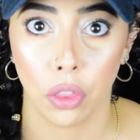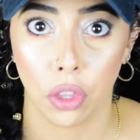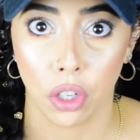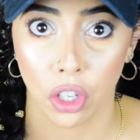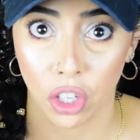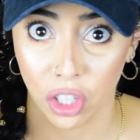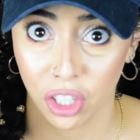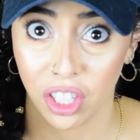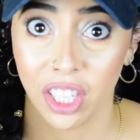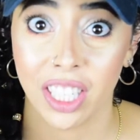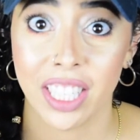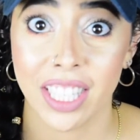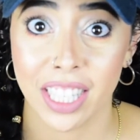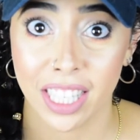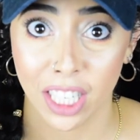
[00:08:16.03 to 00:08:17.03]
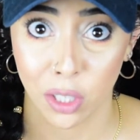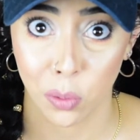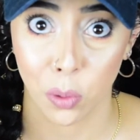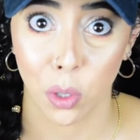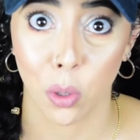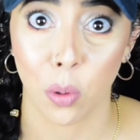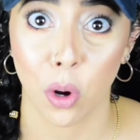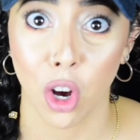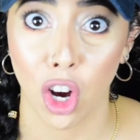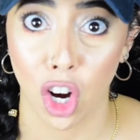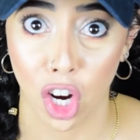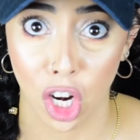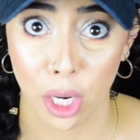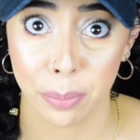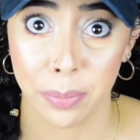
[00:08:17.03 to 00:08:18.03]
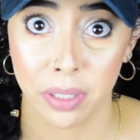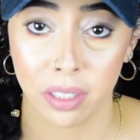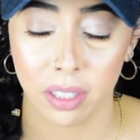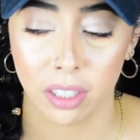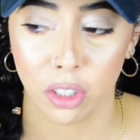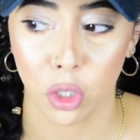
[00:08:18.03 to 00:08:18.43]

they're 0 carbs.